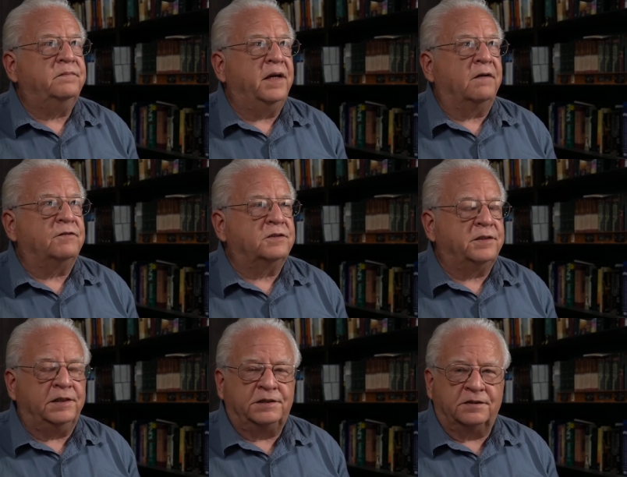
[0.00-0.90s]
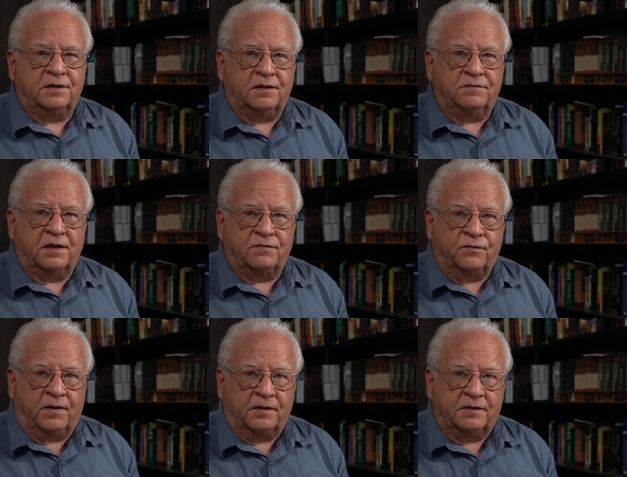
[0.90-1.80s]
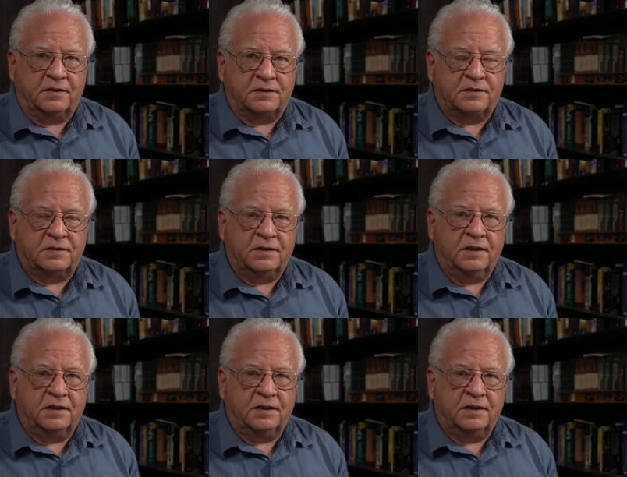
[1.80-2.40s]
manifestation of that fallenness